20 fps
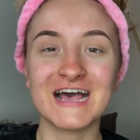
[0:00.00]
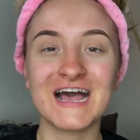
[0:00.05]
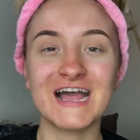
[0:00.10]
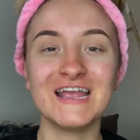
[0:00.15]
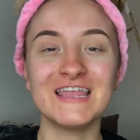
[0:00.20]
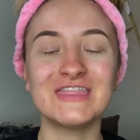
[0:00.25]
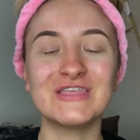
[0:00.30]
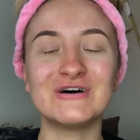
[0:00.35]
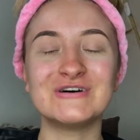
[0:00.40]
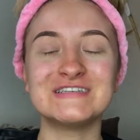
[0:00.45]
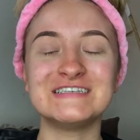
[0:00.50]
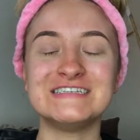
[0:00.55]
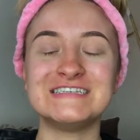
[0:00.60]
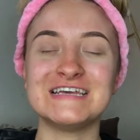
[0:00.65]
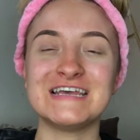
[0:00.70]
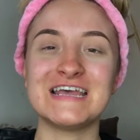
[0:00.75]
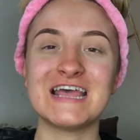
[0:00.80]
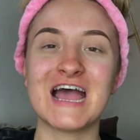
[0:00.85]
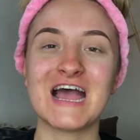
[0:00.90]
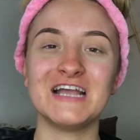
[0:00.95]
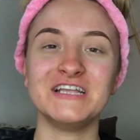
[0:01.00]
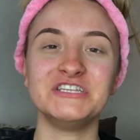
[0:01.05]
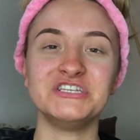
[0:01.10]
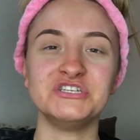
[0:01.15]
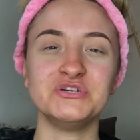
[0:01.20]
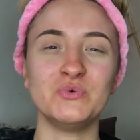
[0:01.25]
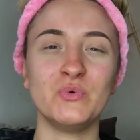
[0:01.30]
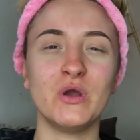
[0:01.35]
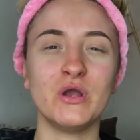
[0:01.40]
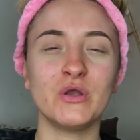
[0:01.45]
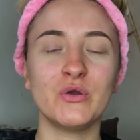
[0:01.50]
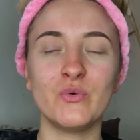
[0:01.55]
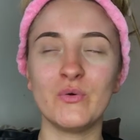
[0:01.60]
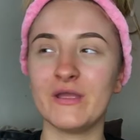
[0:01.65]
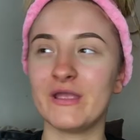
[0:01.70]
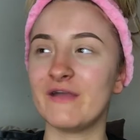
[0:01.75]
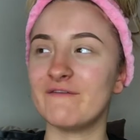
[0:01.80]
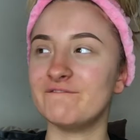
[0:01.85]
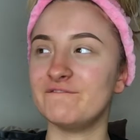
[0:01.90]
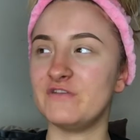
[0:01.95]
I thought today I'd do a
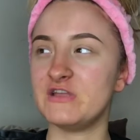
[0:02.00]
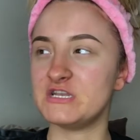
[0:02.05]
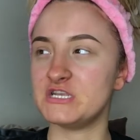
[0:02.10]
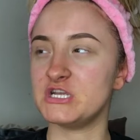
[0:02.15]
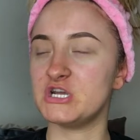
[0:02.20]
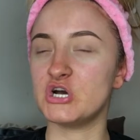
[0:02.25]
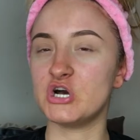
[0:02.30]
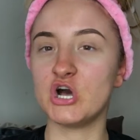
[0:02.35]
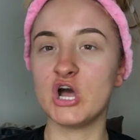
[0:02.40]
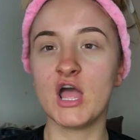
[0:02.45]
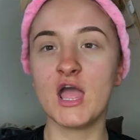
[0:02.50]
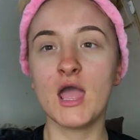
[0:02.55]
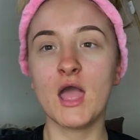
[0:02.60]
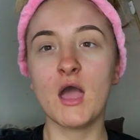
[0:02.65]
quick video